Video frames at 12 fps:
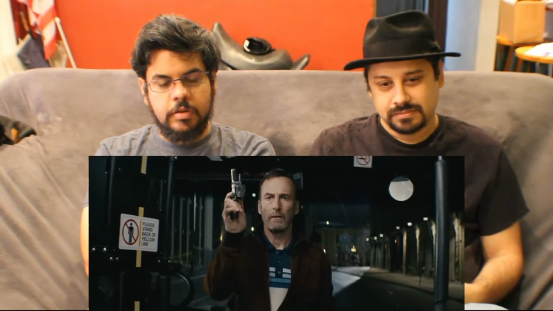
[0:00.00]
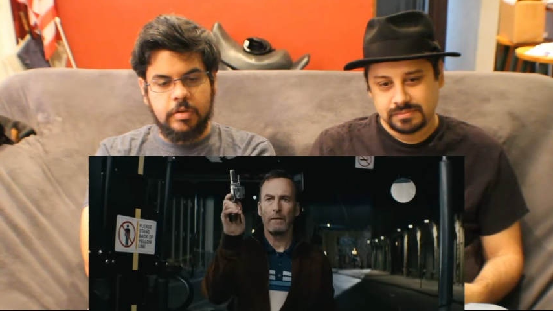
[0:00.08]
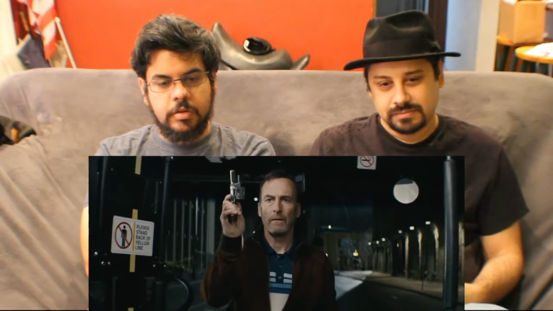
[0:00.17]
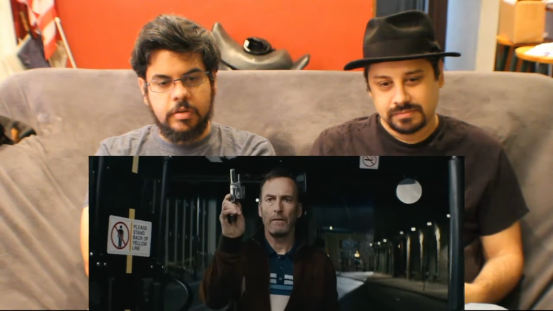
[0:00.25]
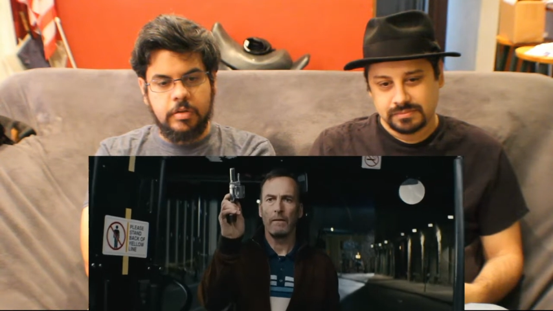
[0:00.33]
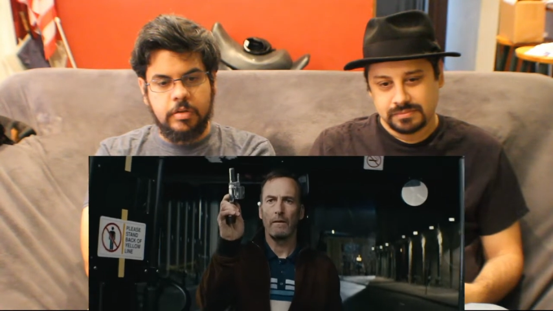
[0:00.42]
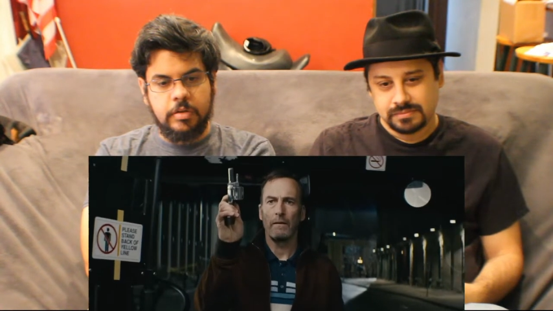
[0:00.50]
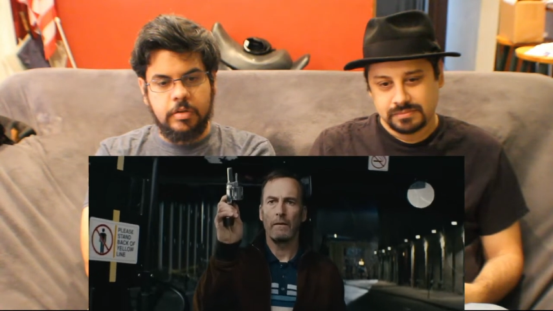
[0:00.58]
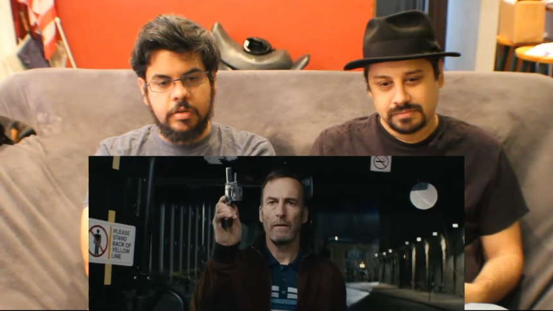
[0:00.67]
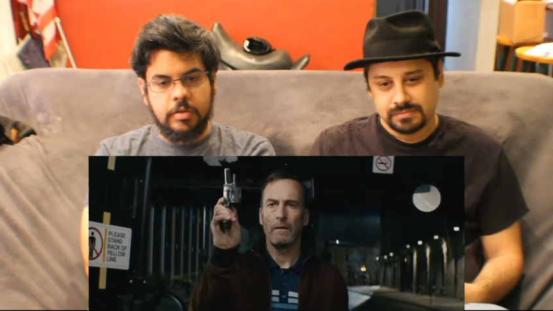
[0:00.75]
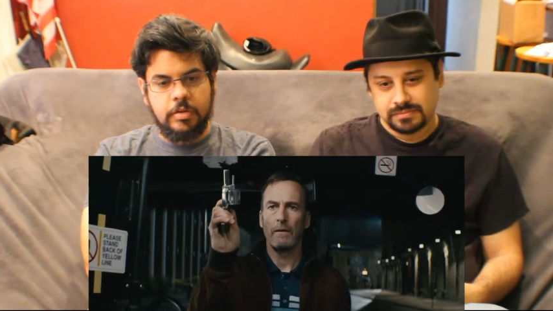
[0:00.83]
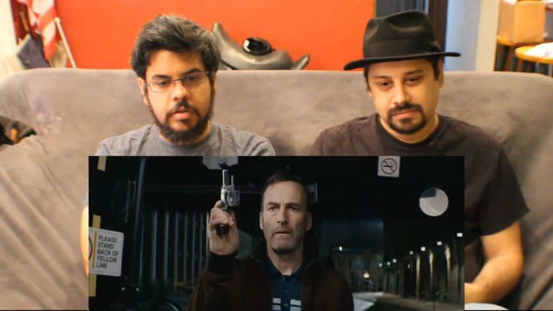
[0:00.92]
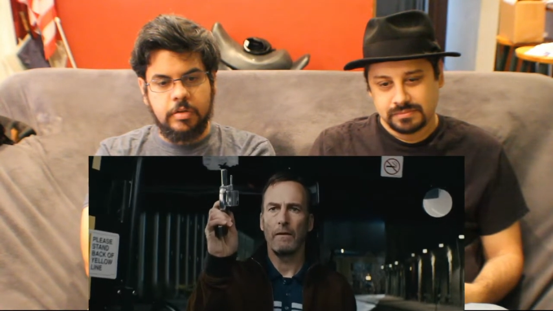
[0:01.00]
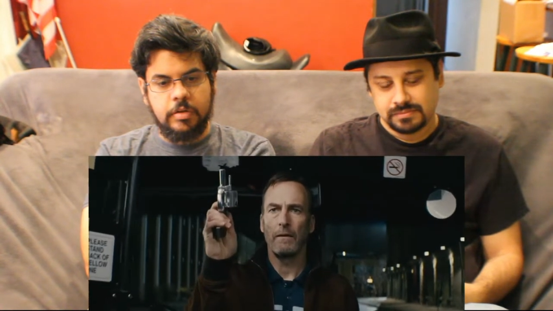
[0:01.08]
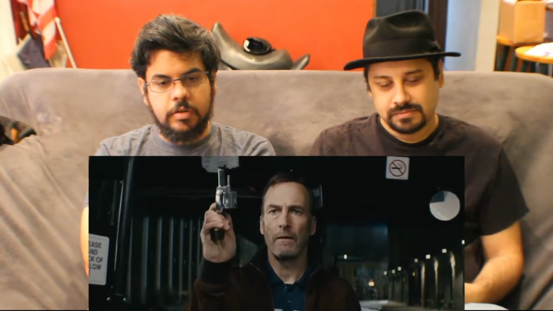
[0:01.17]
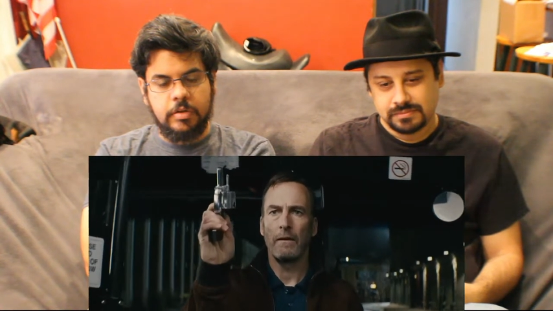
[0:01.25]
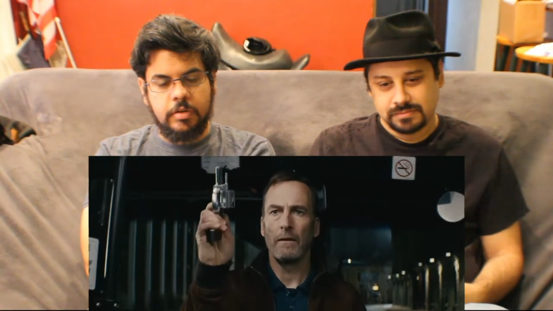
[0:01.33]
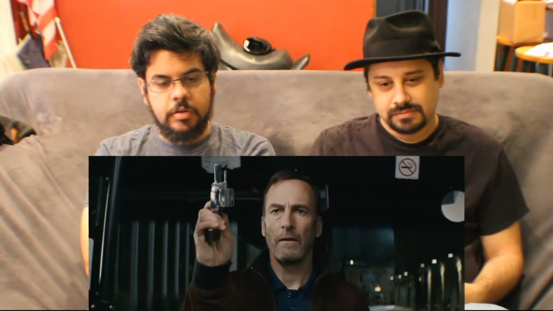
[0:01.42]

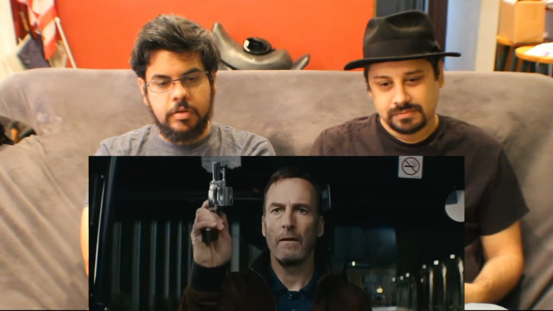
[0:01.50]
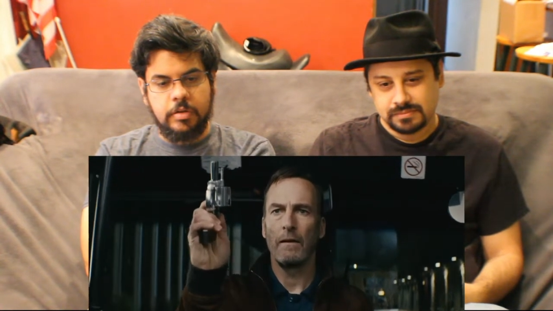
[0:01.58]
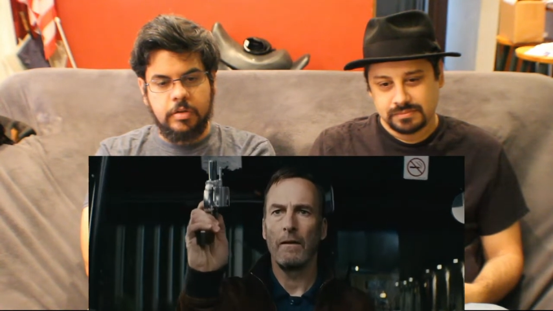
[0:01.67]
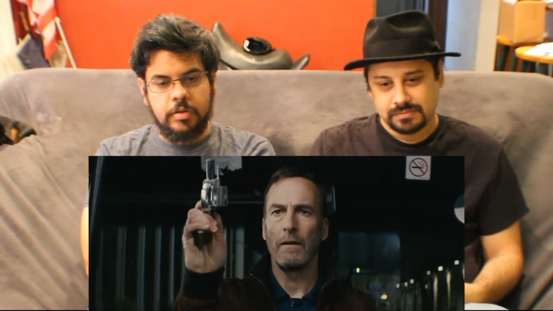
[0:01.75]
Nothing is said.